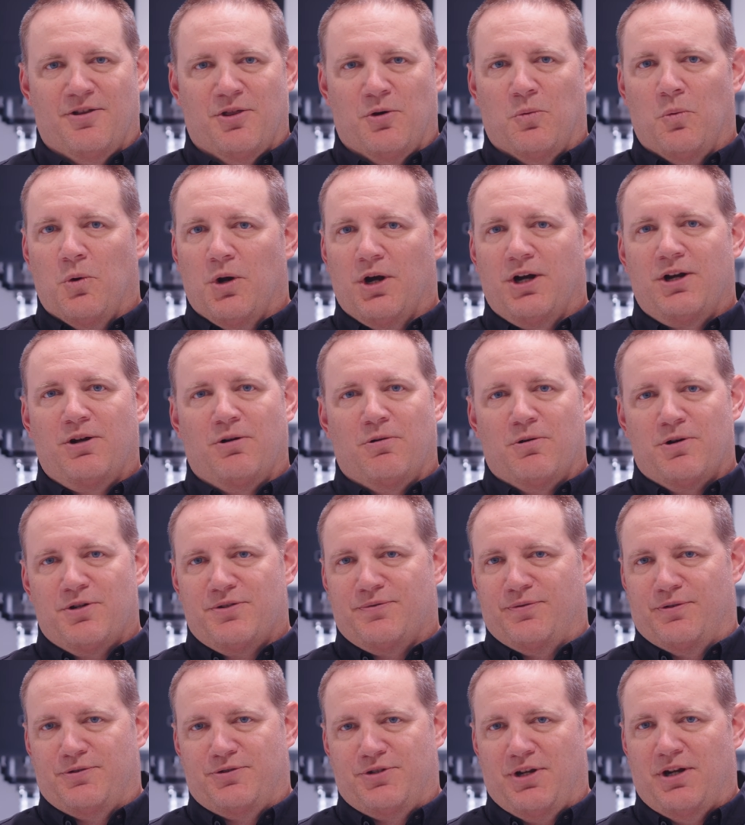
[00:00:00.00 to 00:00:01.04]
the workhorse
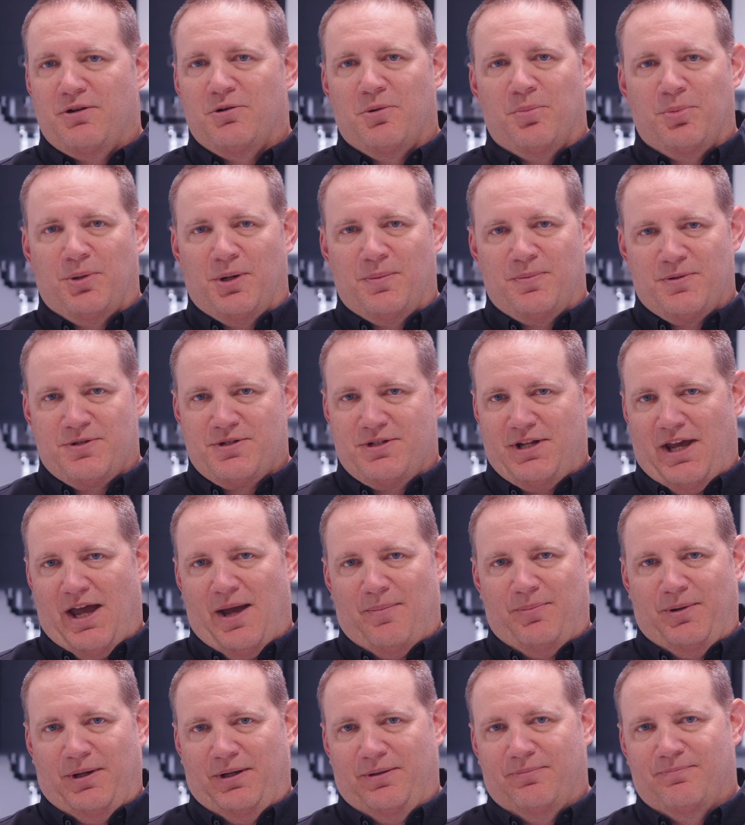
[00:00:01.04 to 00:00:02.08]
for general purpose
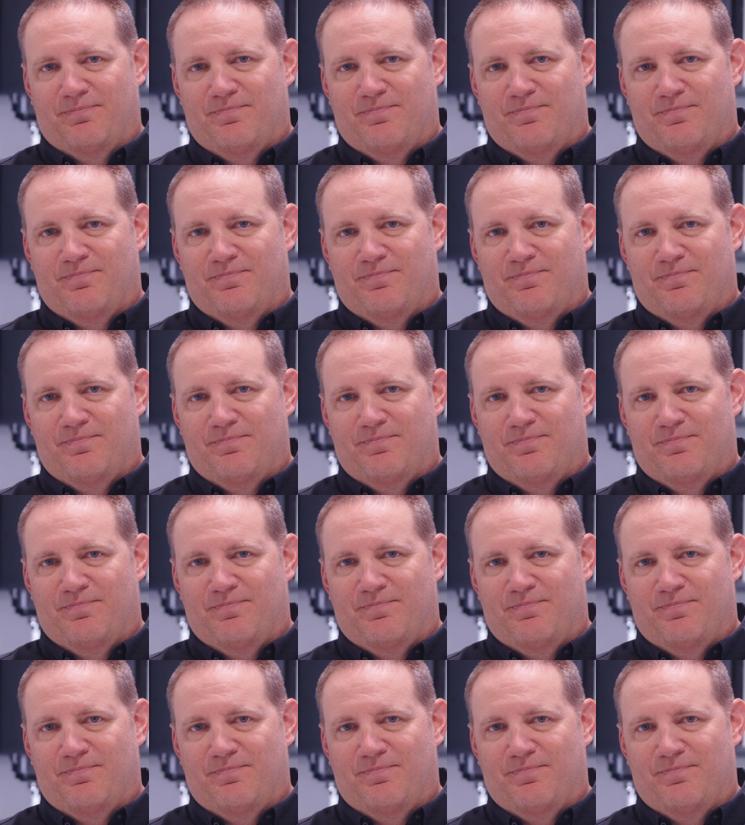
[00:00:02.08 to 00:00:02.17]
tapping.